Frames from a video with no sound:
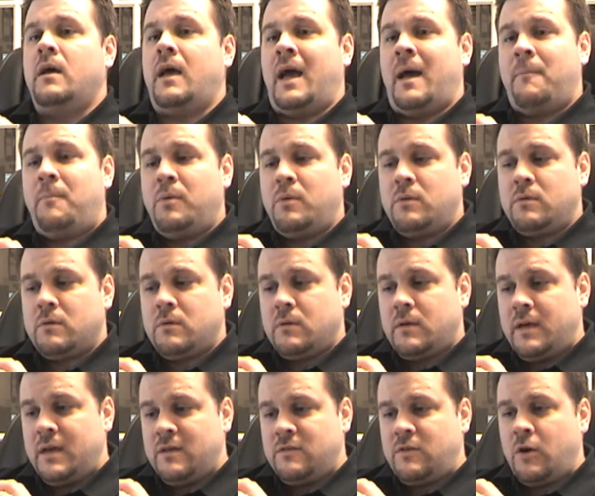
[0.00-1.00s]
Apple
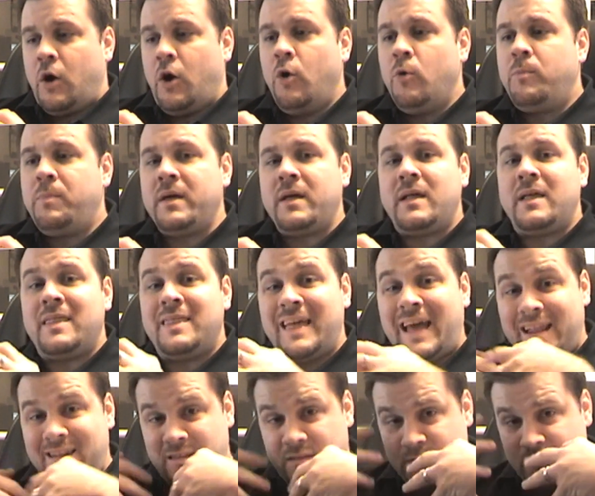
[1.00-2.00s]
is hoping
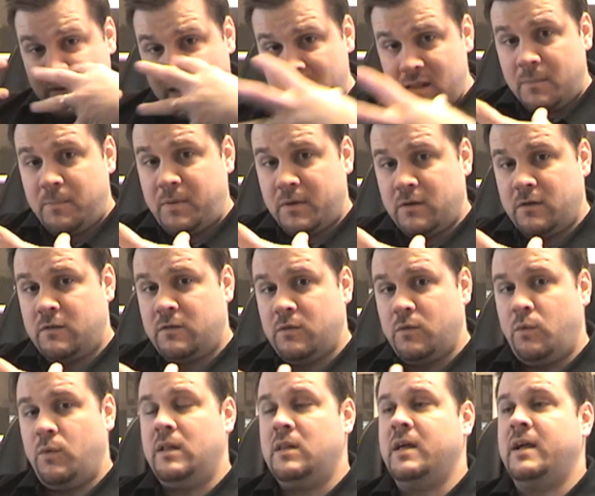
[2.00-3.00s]
that
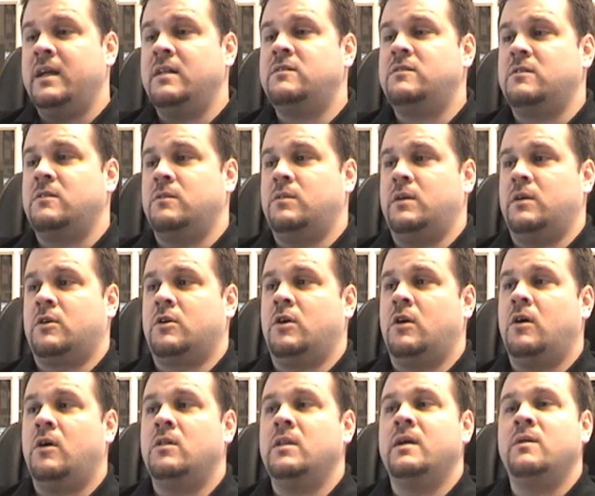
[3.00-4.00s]
developers will answer their
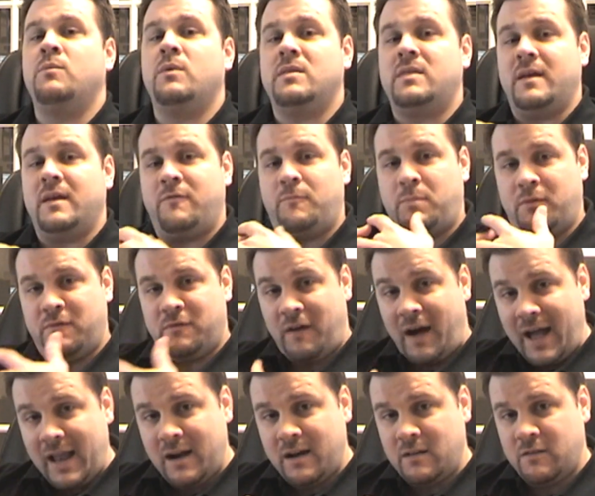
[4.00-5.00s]
call in what they've
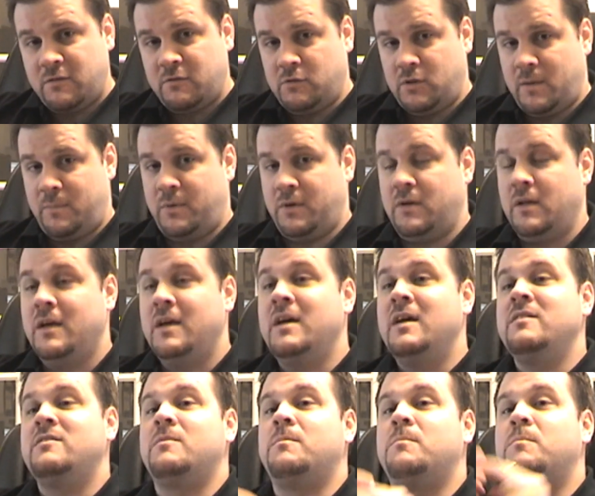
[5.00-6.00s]
provided in Snow Leopard
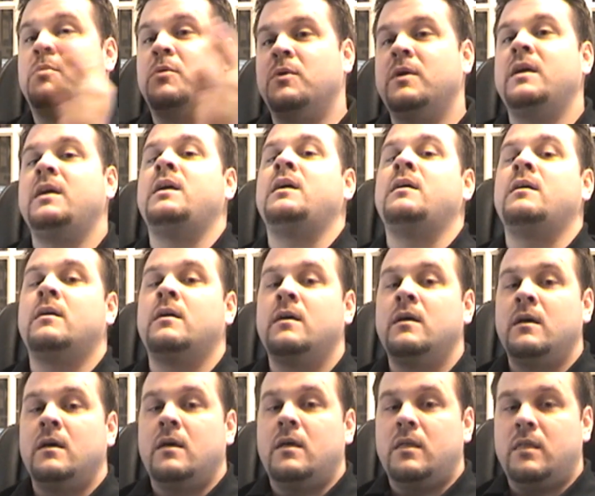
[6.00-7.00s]
to bring
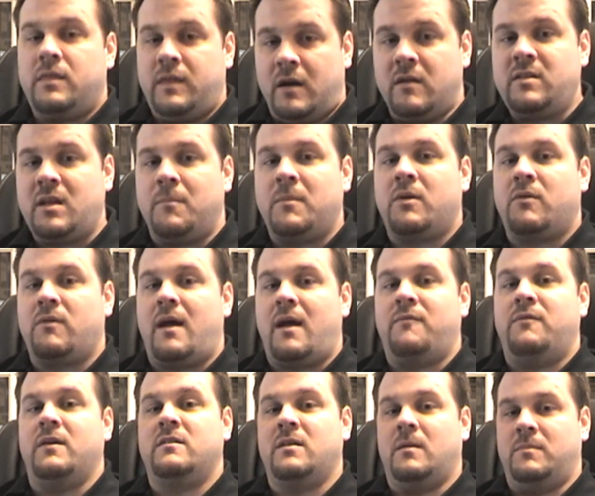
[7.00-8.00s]
their
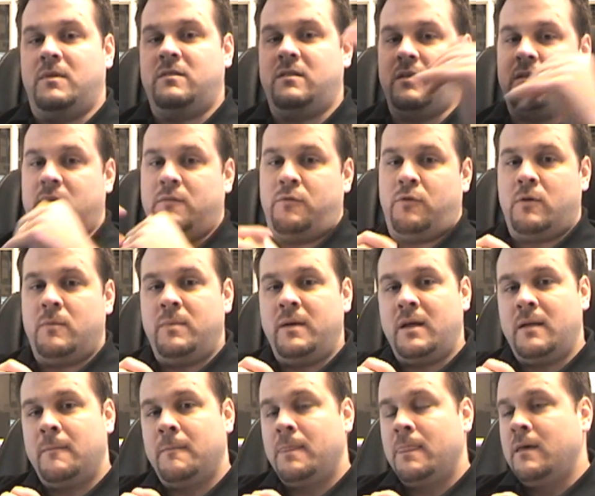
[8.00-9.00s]
demographics up to
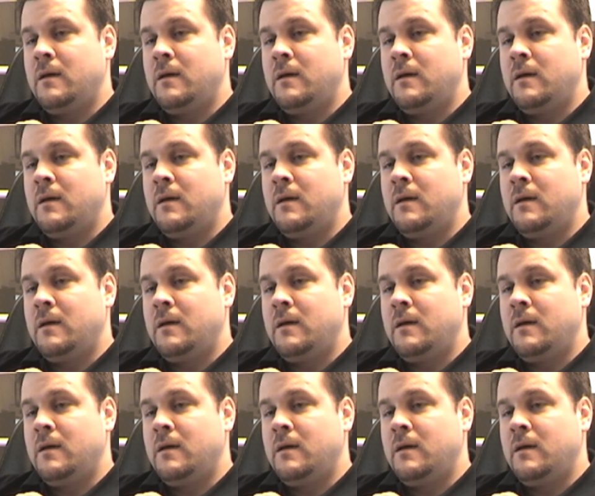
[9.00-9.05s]
64-bit.